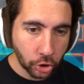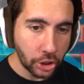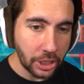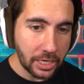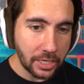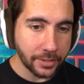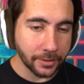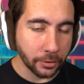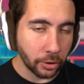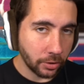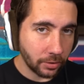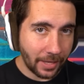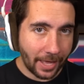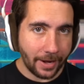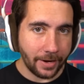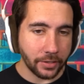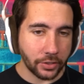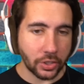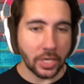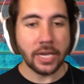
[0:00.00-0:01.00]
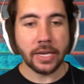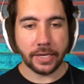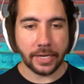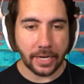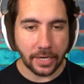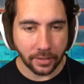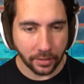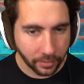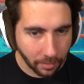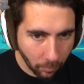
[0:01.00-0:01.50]
cheese, a little lettuce,
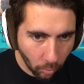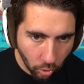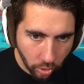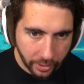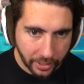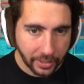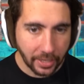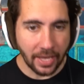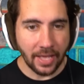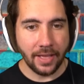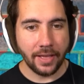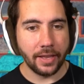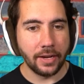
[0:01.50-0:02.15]
eating in the morning.